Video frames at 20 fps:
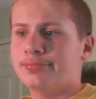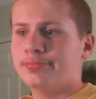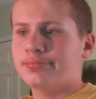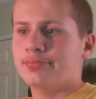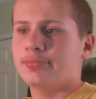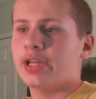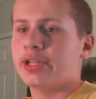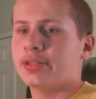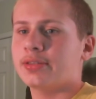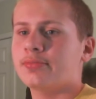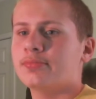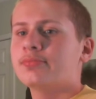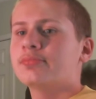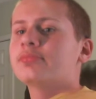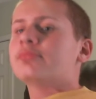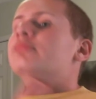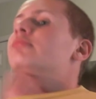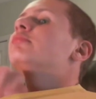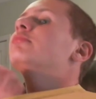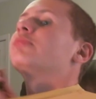like
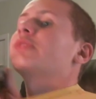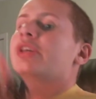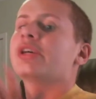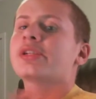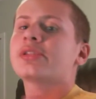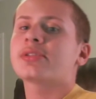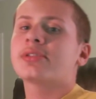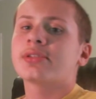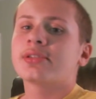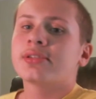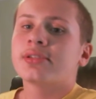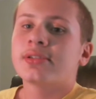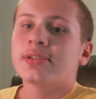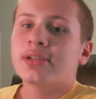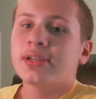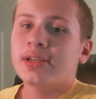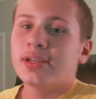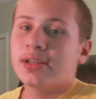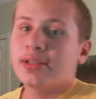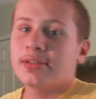this.
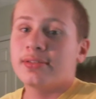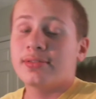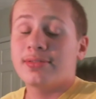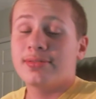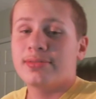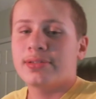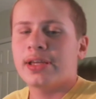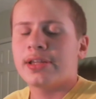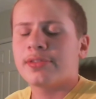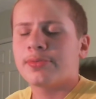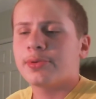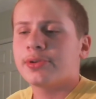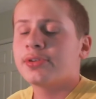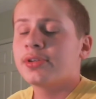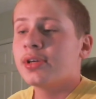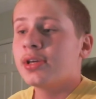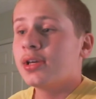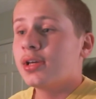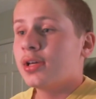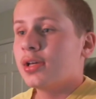Yeah, it's weird.
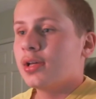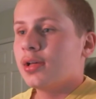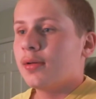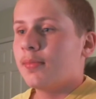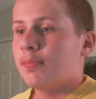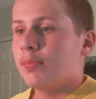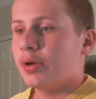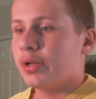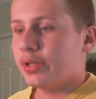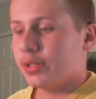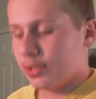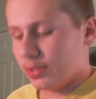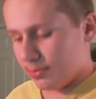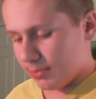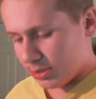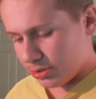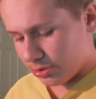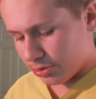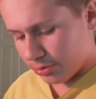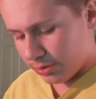But
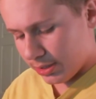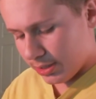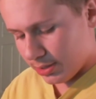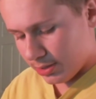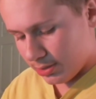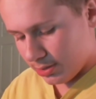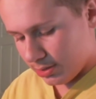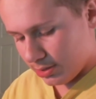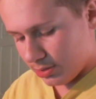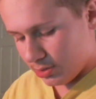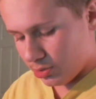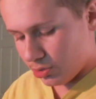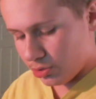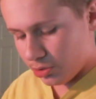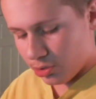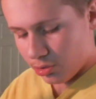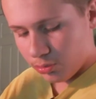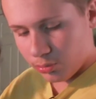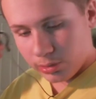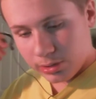make sure that, you
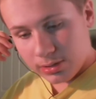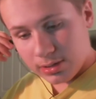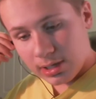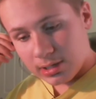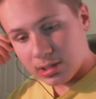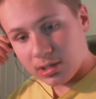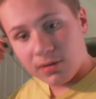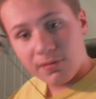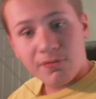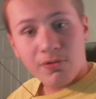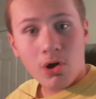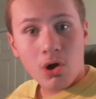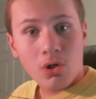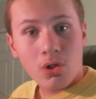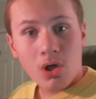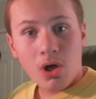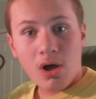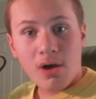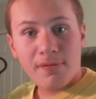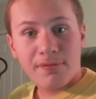know, it's not gonna
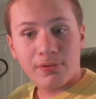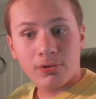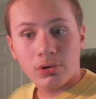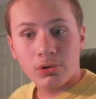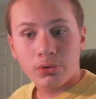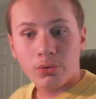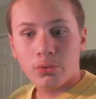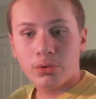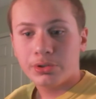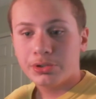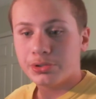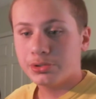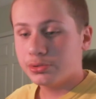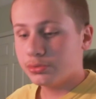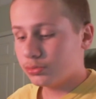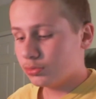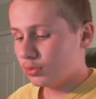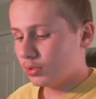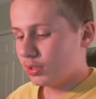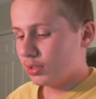fall off or annoy
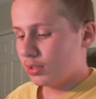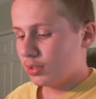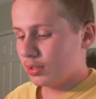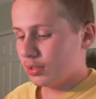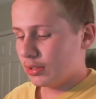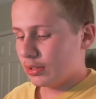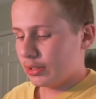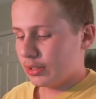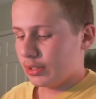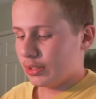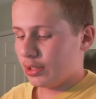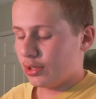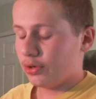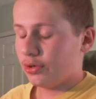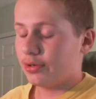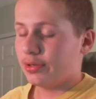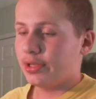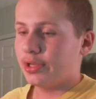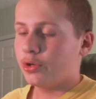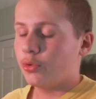you.
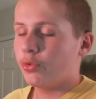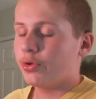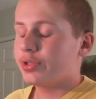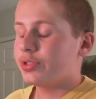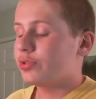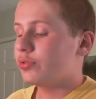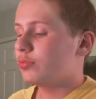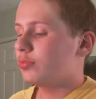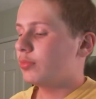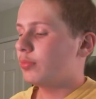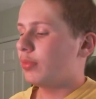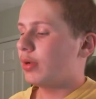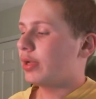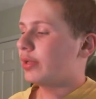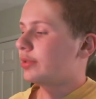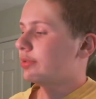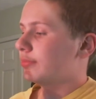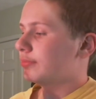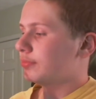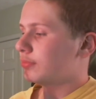
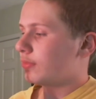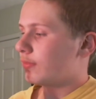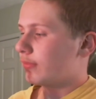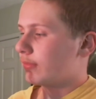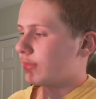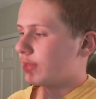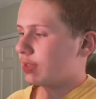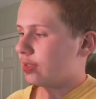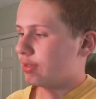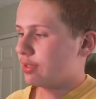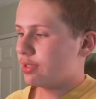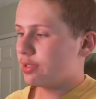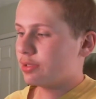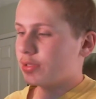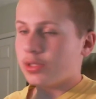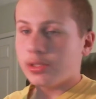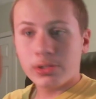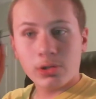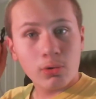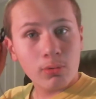But
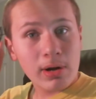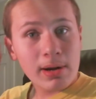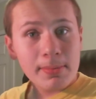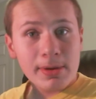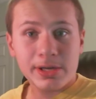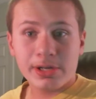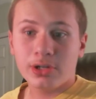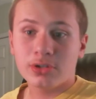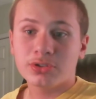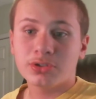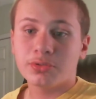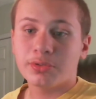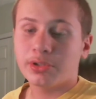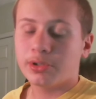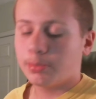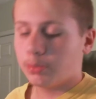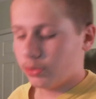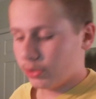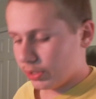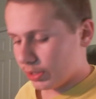these can go around my ear, so
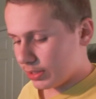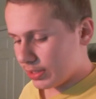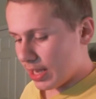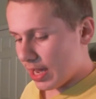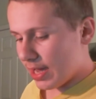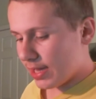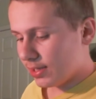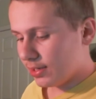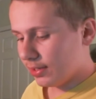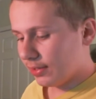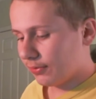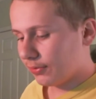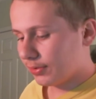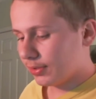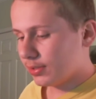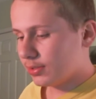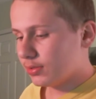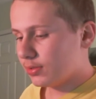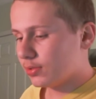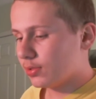they're pretty tight and
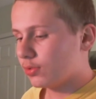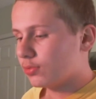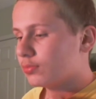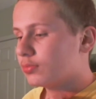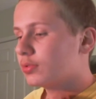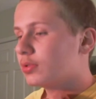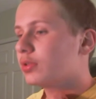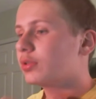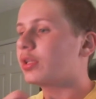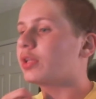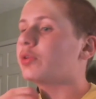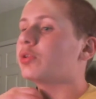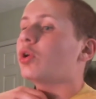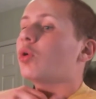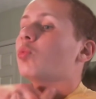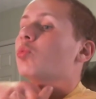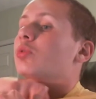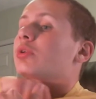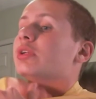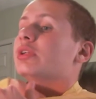everything, so they
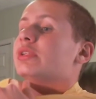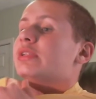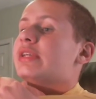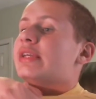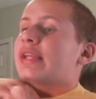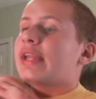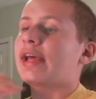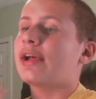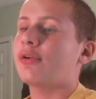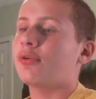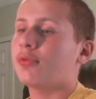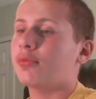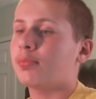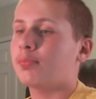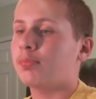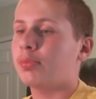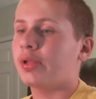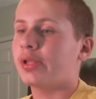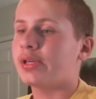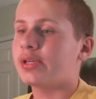don't get out
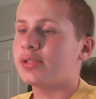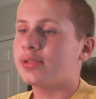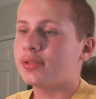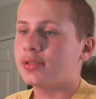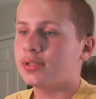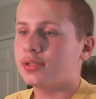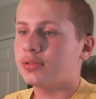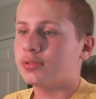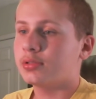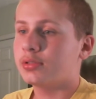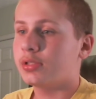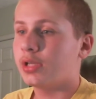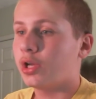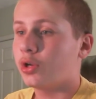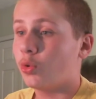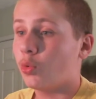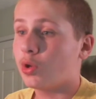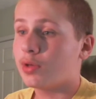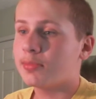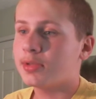of place and
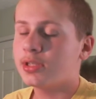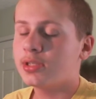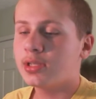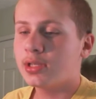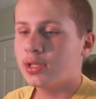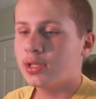annoy me.